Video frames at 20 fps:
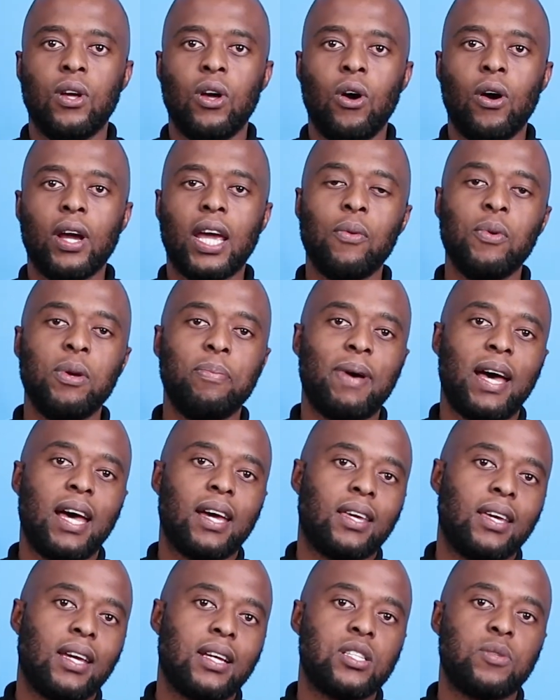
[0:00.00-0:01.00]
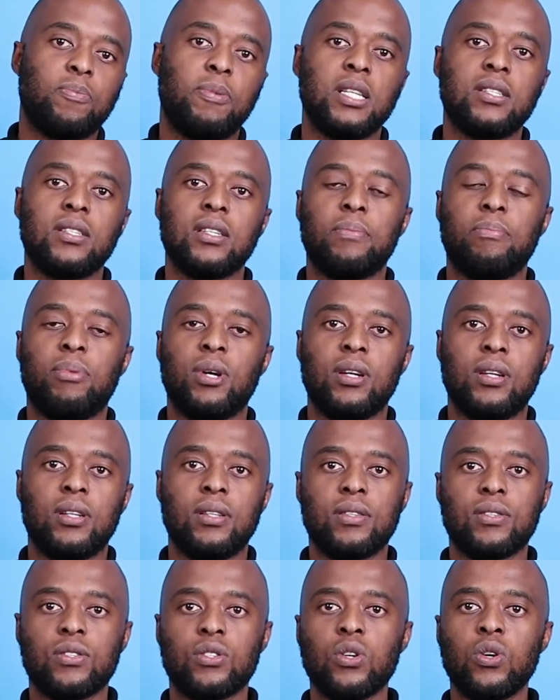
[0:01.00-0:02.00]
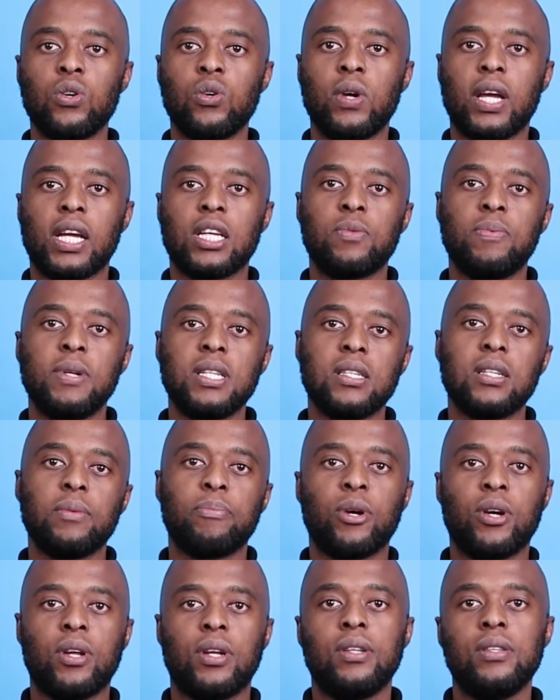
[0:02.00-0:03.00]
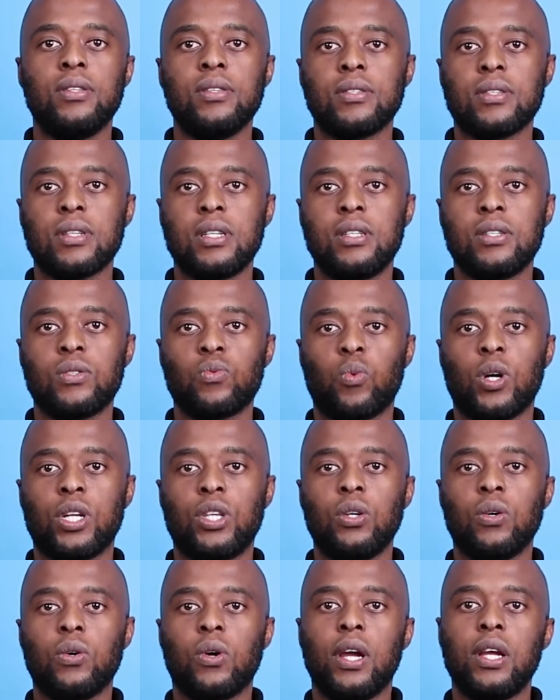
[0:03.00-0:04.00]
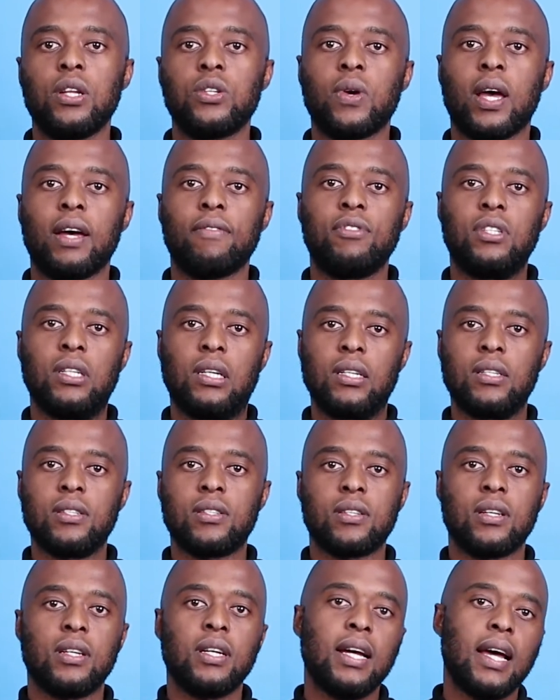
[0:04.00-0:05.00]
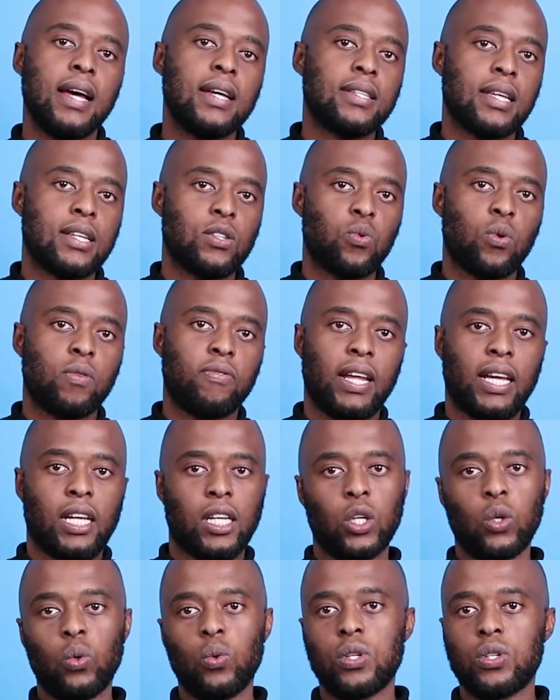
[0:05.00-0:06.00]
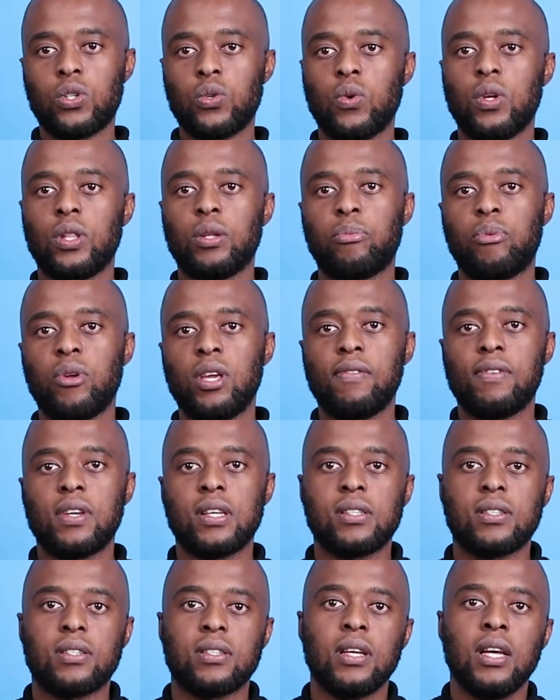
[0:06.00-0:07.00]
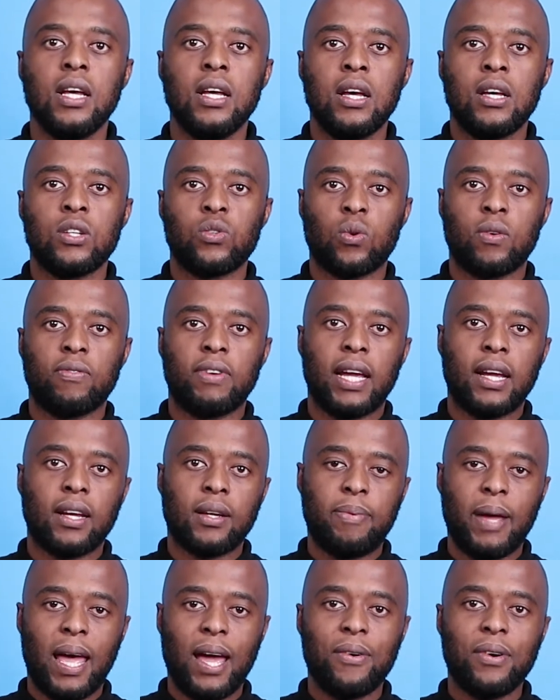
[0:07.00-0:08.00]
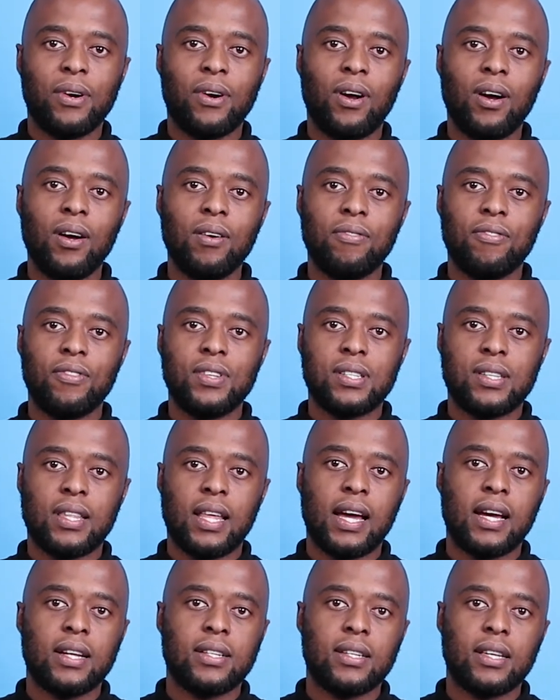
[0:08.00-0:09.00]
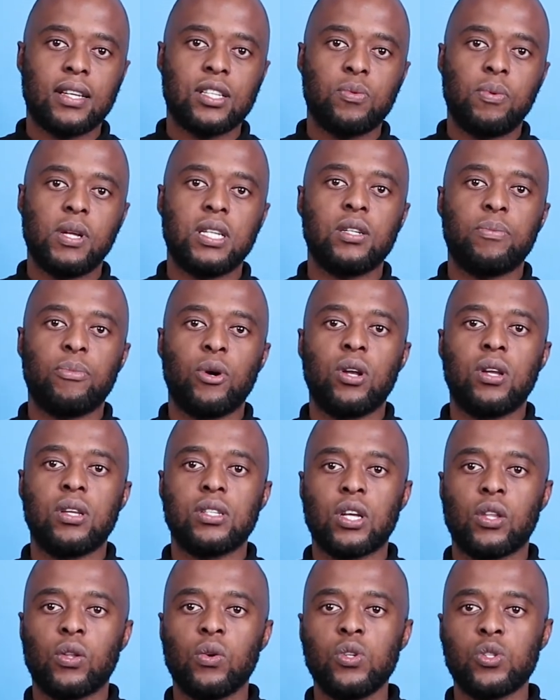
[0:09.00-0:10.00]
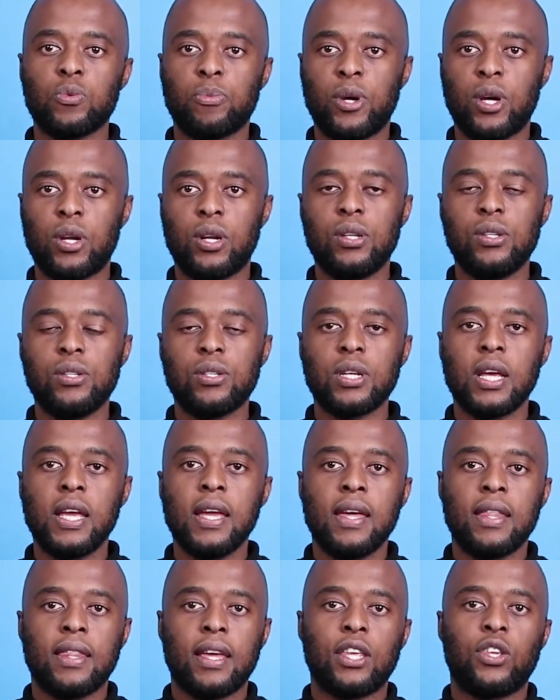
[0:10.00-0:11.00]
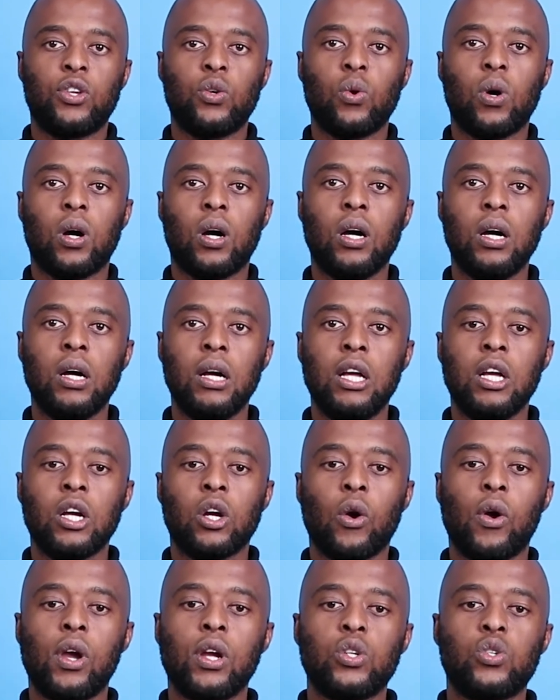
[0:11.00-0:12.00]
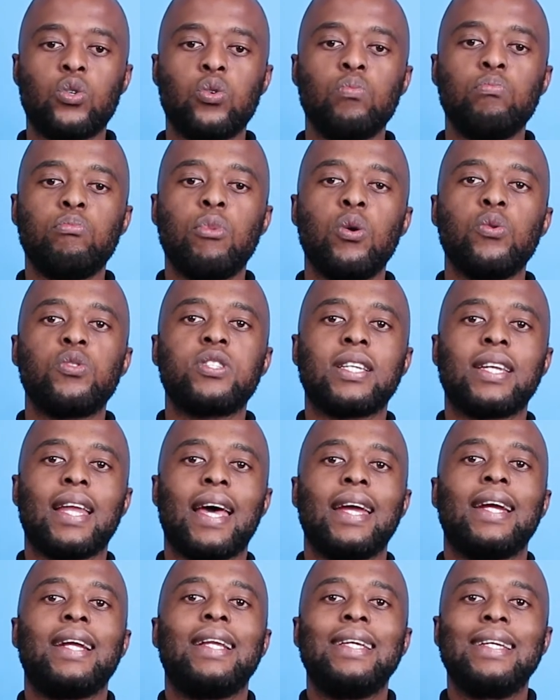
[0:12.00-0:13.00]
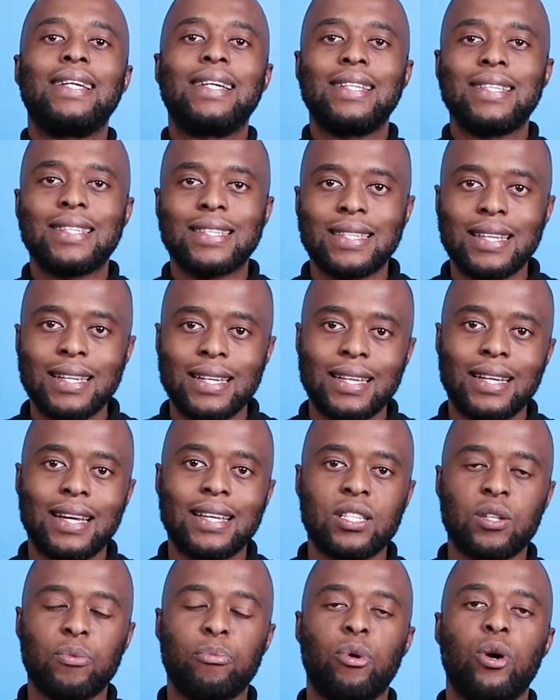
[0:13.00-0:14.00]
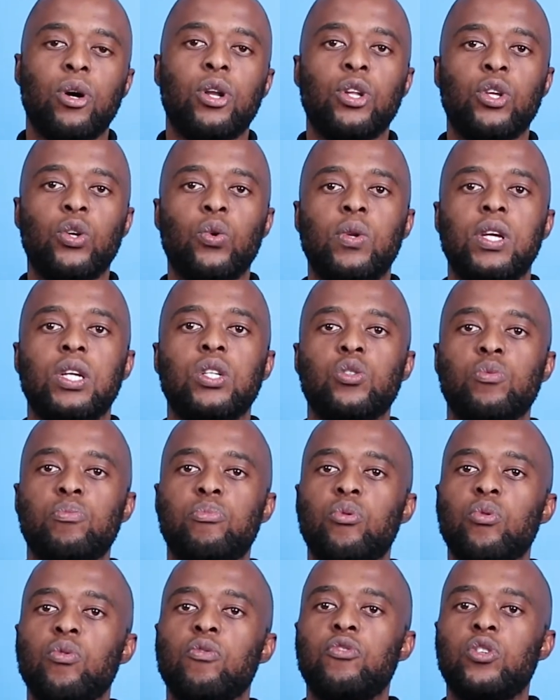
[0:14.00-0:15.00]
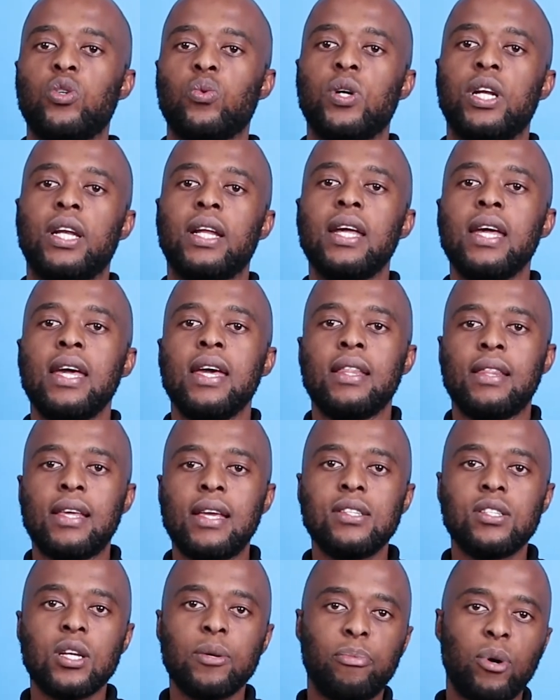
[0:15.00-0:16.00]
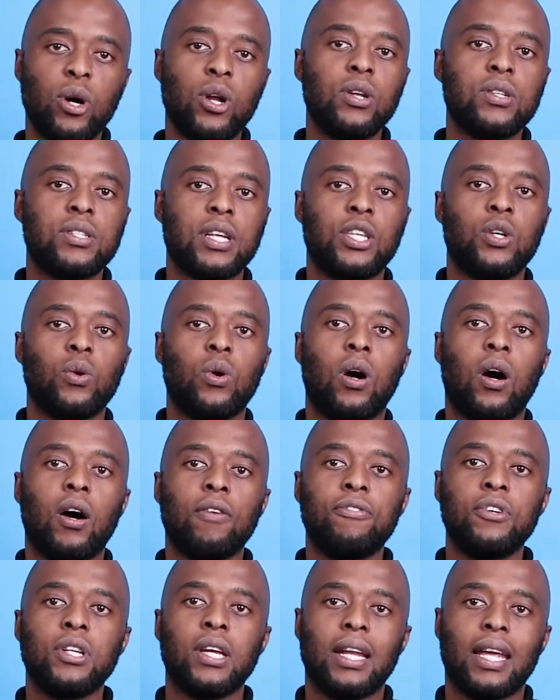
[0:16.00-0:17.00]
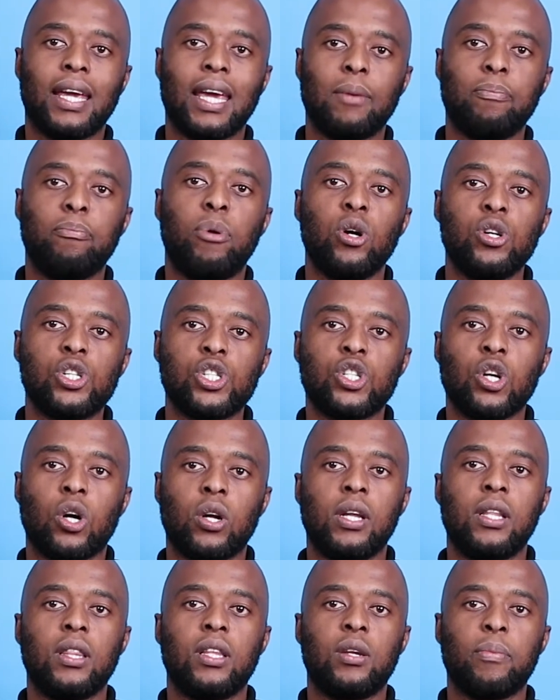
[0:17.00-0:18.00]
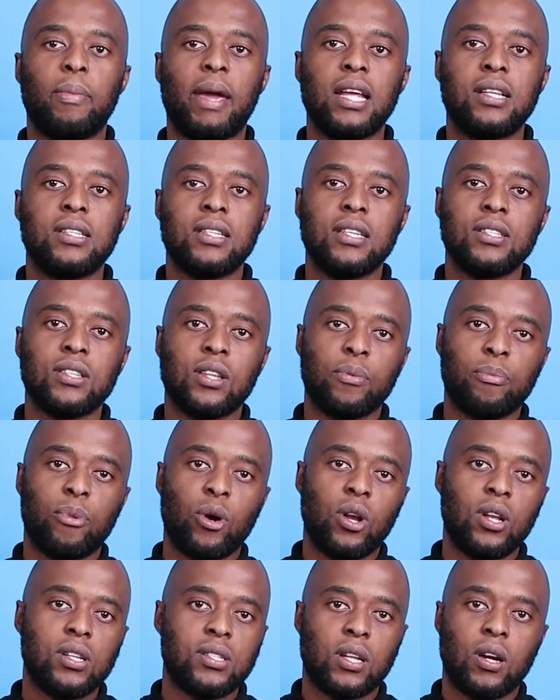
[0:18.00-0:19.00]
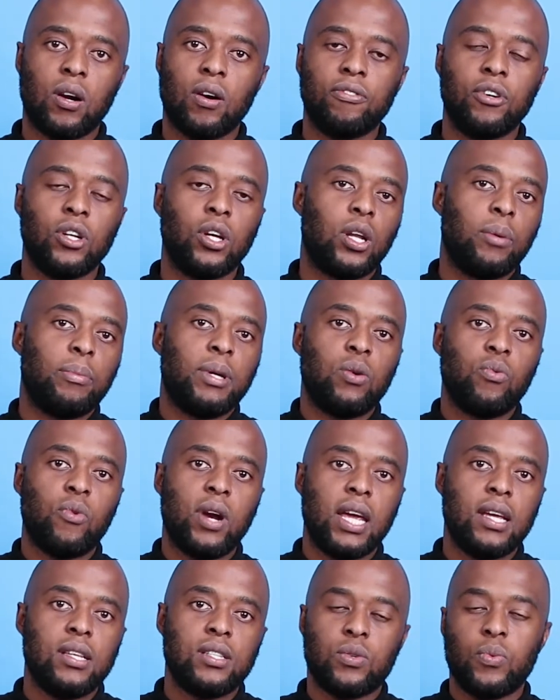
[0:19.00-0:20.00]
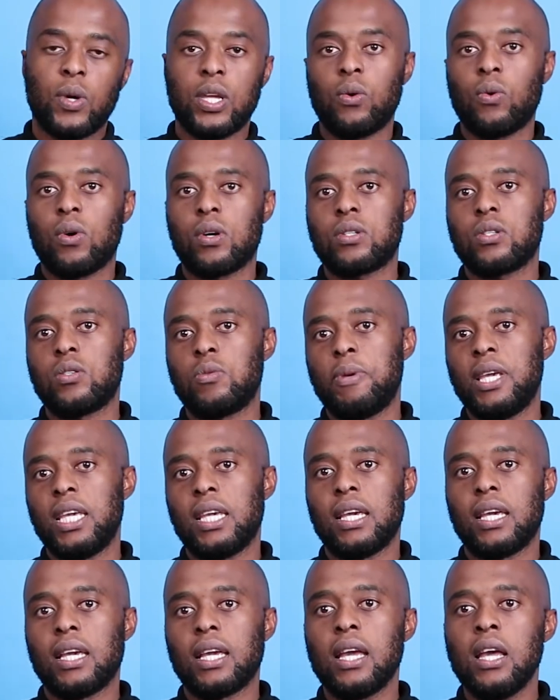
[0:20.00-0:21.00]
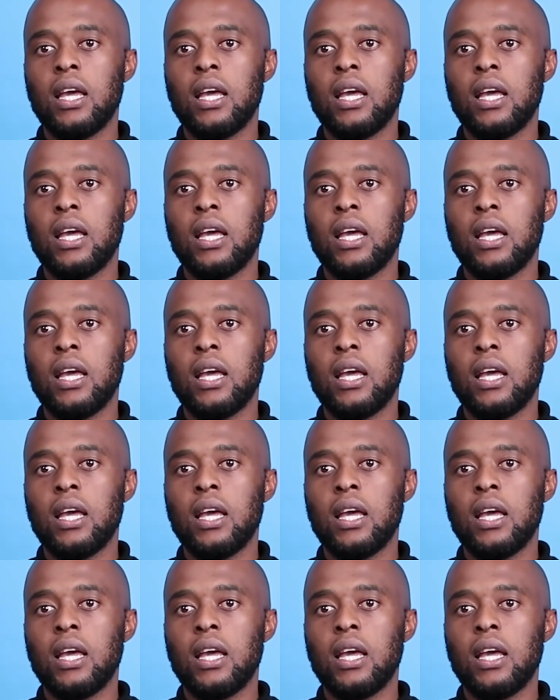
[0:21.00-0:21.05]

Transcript: Okay, we're back. Explicit burdens. So explicit burdens is what you're going to have to consider, as I sort of like alluded to in the previous sort of like paragraph, is that explicit burdens are those burdens that you are going to most likely consider as the burden you need to prove to win. These are burdens that you are often going to get pushed on in the debates. These are the burdens that are often going to be raised when you are speaking.